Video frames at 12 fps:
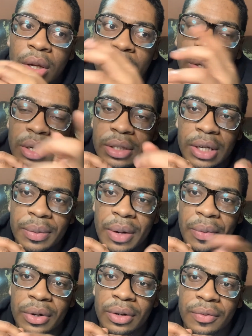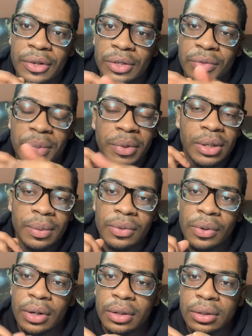the team that won the division, we beat them
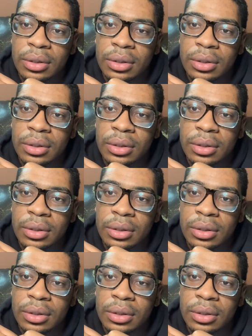twice.